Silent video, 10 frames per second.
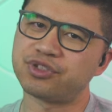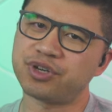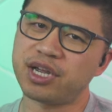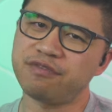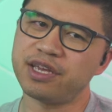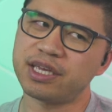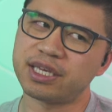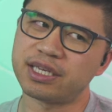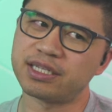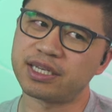driving
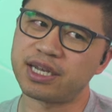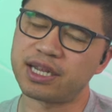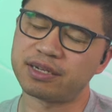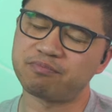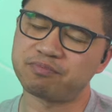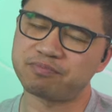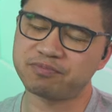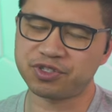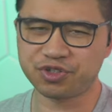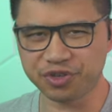is an
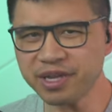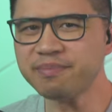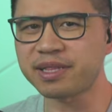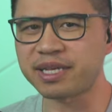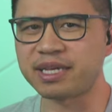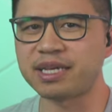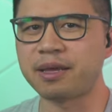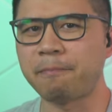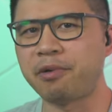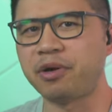extremely
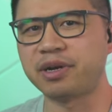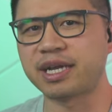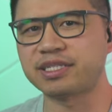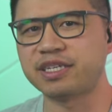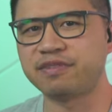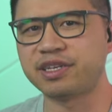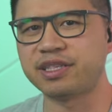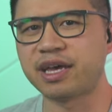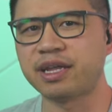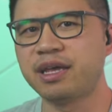important activity
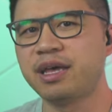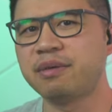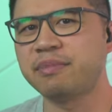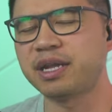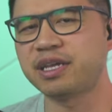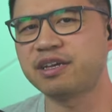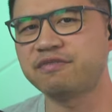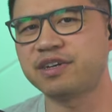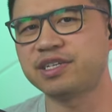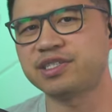that many of us